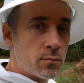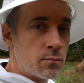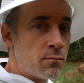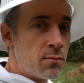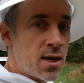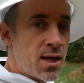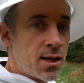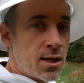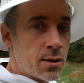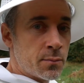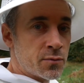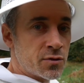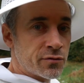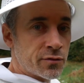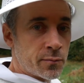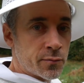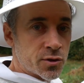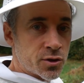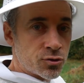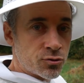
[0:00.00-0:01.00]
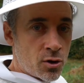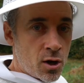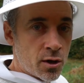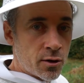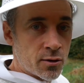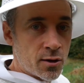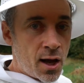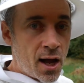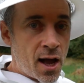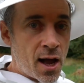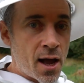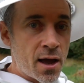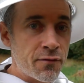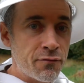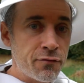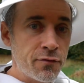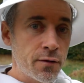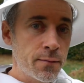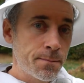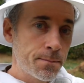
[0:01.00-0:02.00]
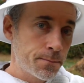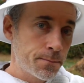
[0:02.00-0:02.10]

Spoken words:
mediums from the stronger hive,